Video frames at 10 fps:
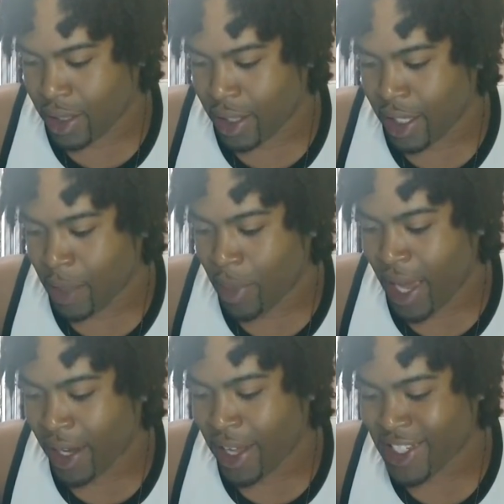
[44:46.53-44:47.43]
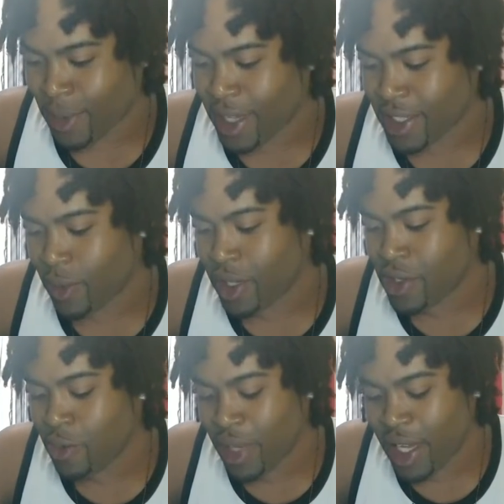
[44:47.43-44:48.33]
any backlash, because when
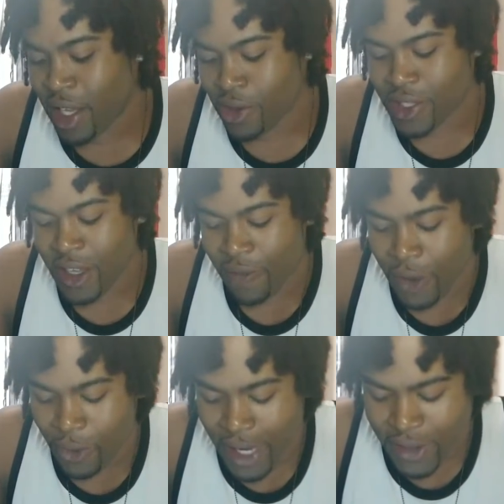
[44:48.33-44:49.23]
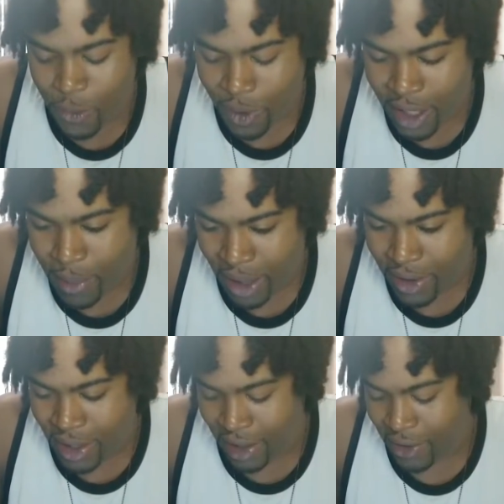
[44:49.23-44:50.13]
you being yourself, you don't have to worry about
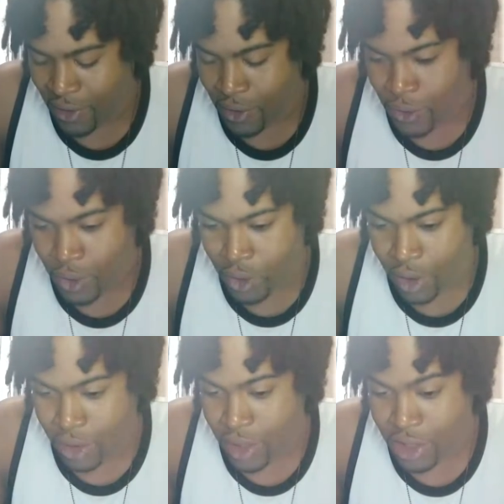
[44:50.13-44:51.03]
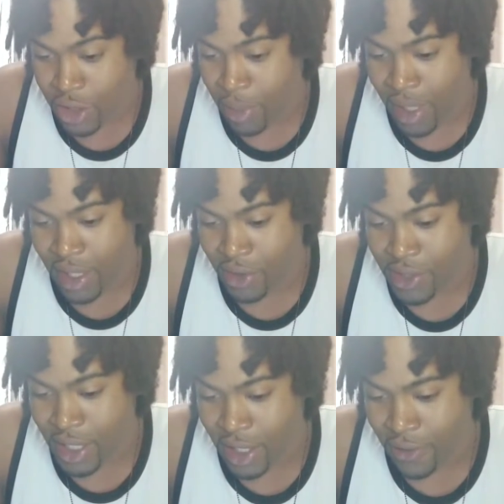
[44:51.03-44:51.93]
that, because you're being
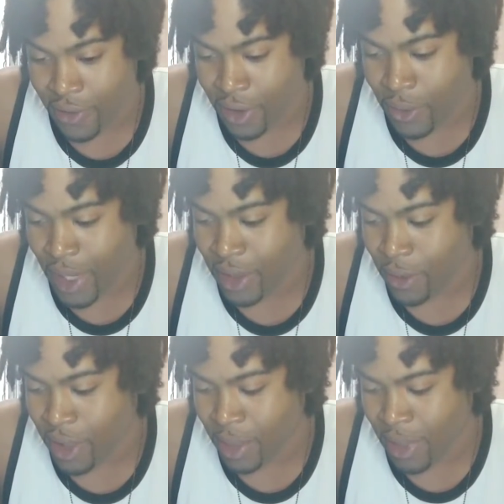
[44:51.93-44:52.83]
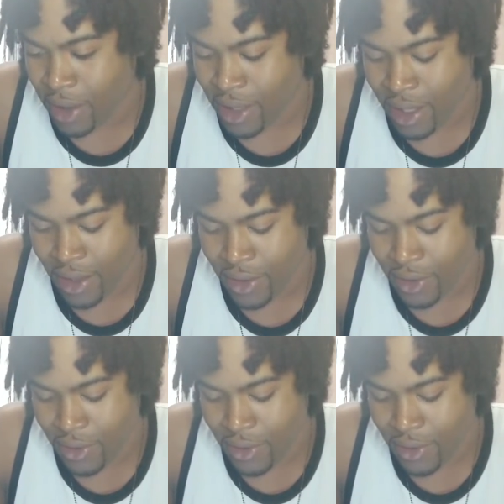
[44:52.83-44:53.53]
yourself. You don't have to worry about that.